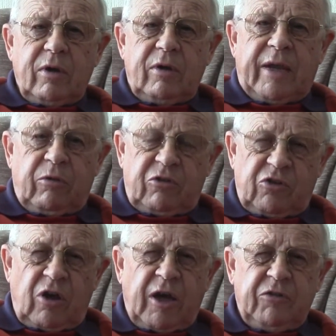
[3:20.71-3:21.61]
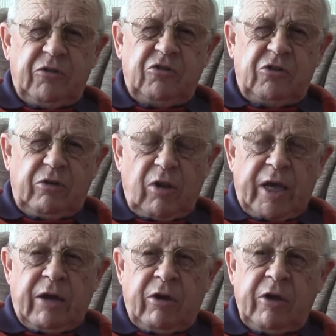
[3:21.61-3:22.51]
Now the site is still
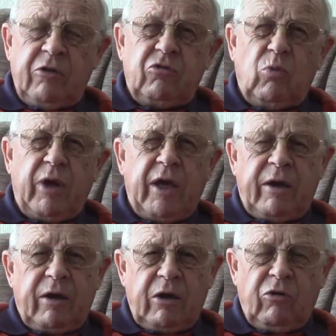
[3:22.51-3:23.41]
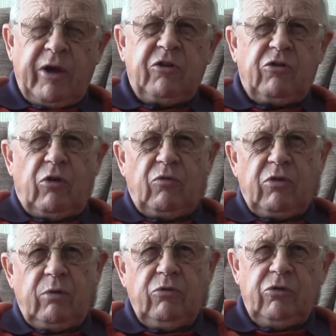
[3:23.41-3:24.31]
there, and it's where Gracecroft
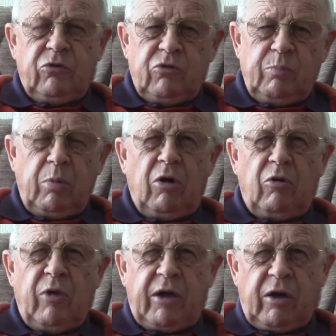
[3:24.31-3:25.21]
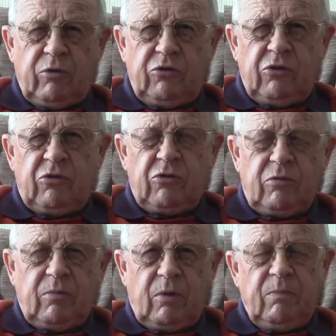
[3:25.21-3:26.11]
coaches park their coaches.
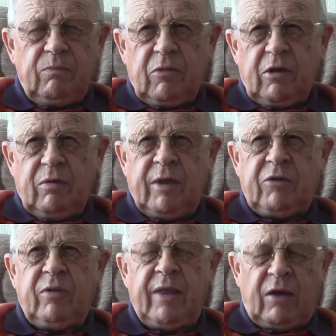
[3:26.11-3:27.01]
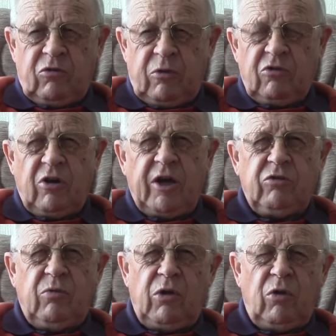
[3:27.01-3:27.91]
That's the site
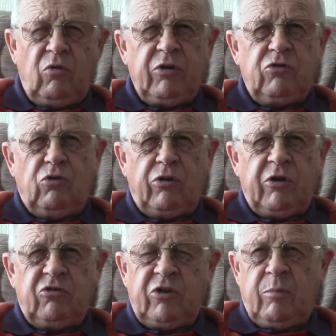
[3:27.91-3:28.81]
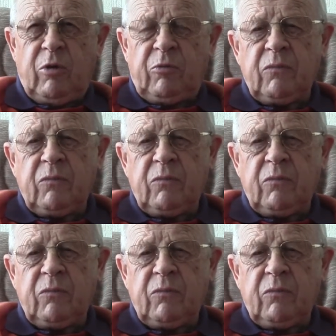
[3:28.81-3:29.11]
of the old Victoria Cinema.